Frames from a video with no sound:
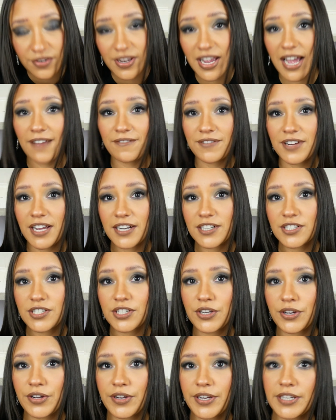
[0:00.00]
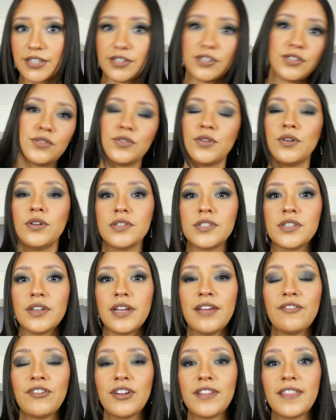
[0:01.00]
You have to actually go in store. So
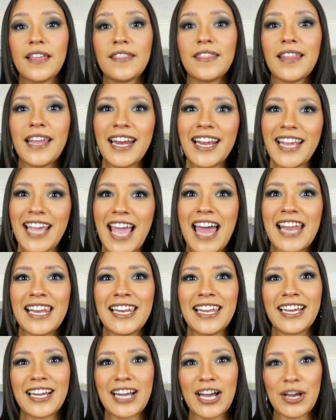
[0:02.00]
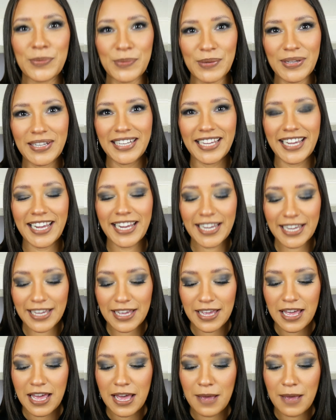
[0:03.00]
everything that I can link, I will link.